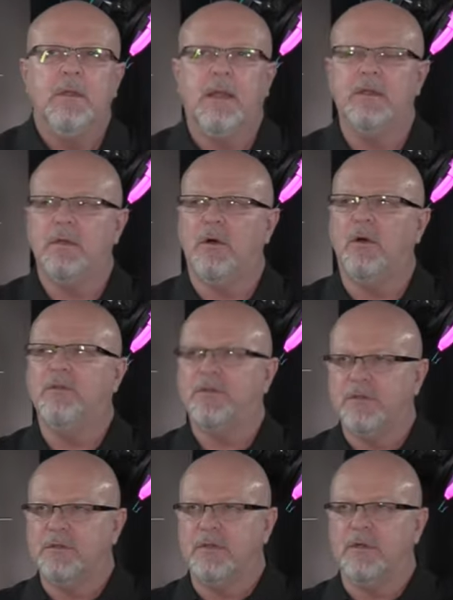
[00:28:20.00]
and all
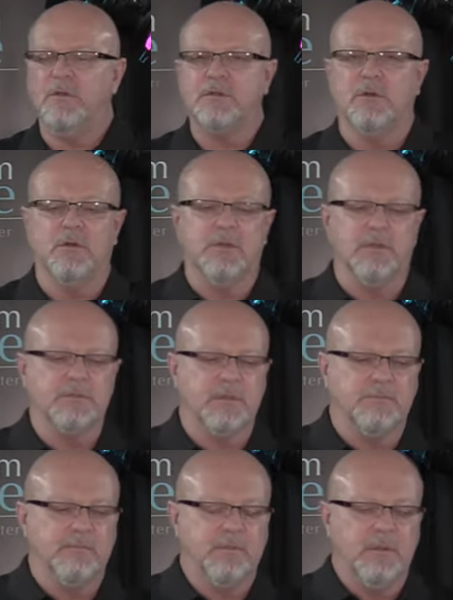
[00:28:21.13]
the sort of things
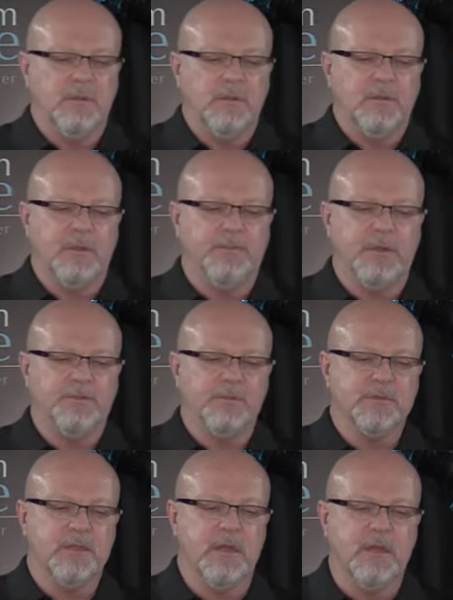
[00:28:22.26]
that people
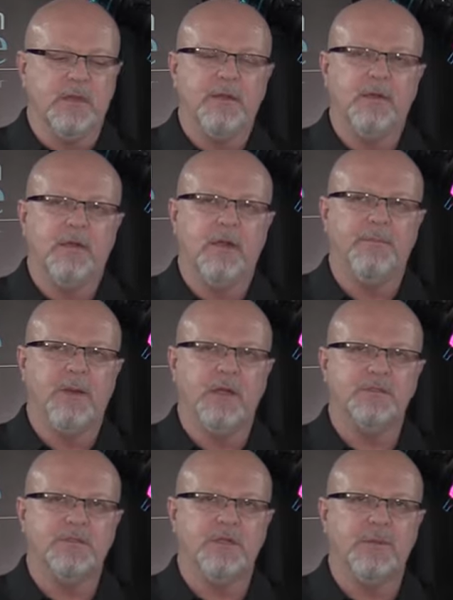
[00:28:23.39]
say
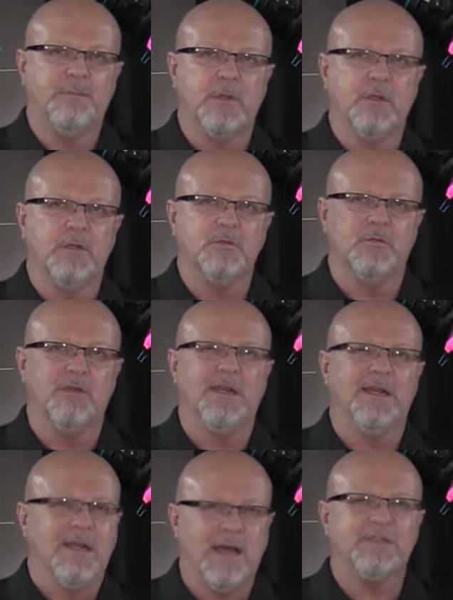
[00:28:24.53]
about sheep, because we're really
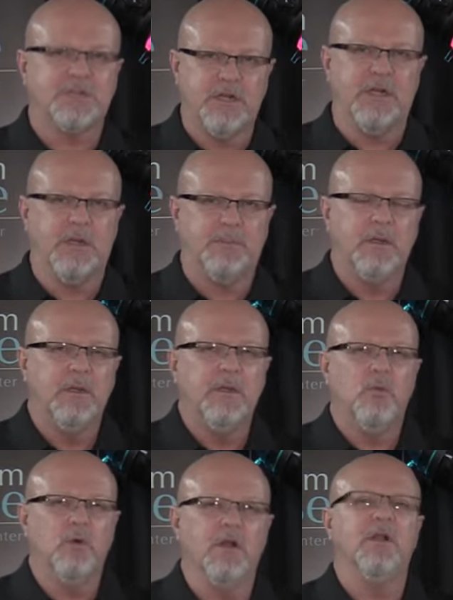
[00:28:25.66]
not sheep,
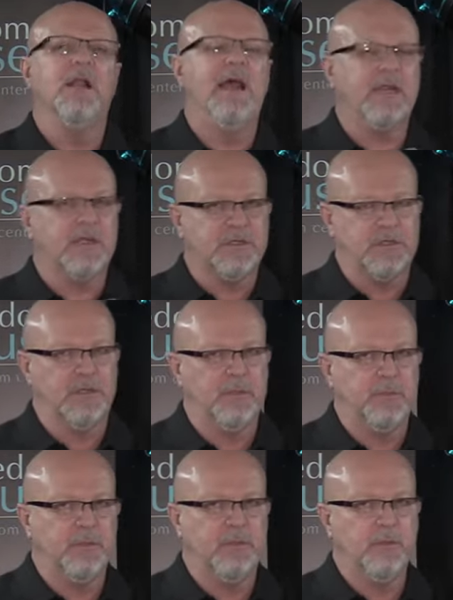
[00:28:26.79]
we're like sheep.
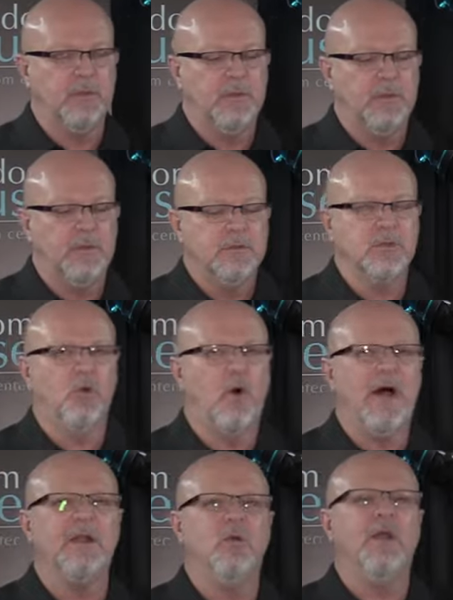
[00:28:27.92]

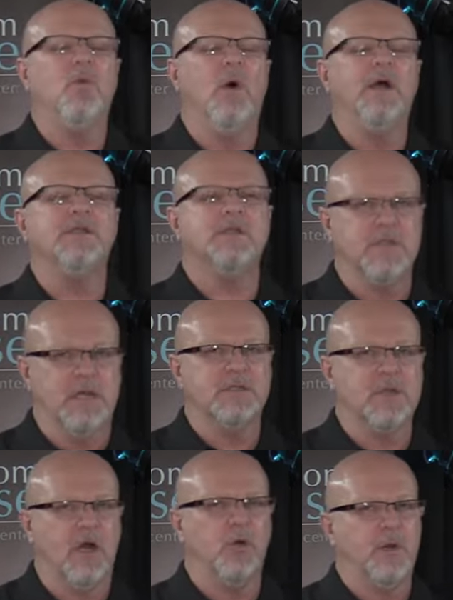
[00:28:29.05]
So in what sense
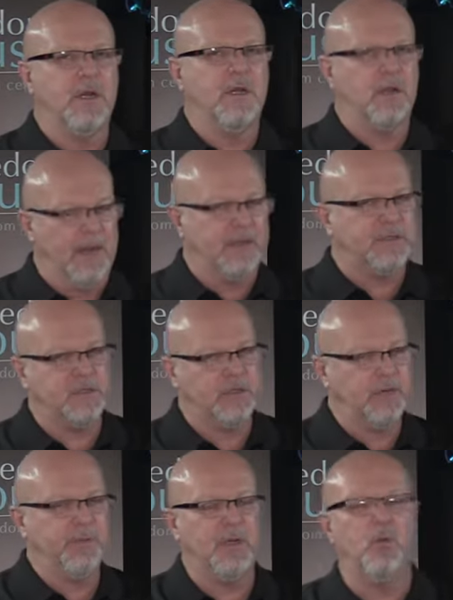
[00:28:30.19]
are we like
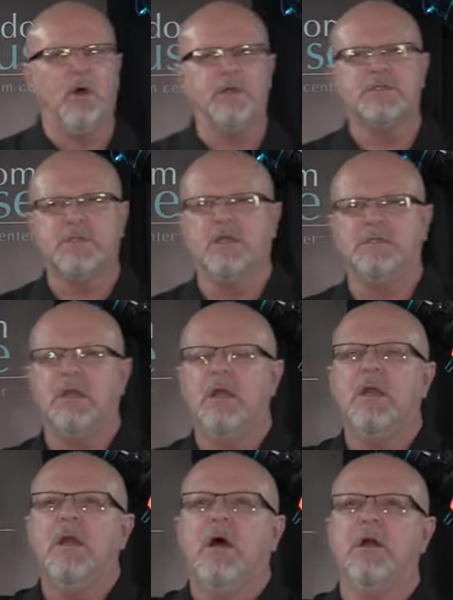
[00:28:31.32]
sheep, and in what sense
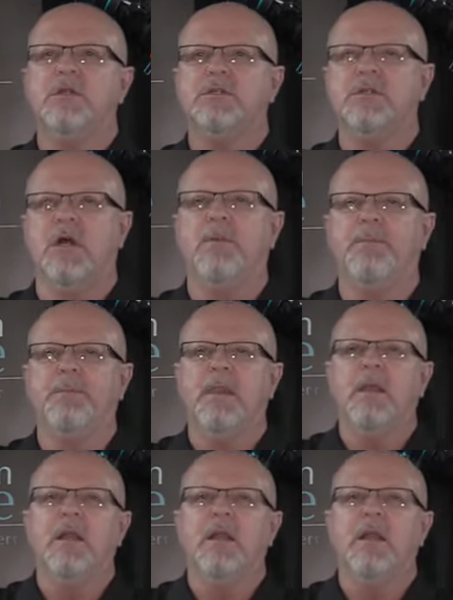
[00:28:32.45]
are some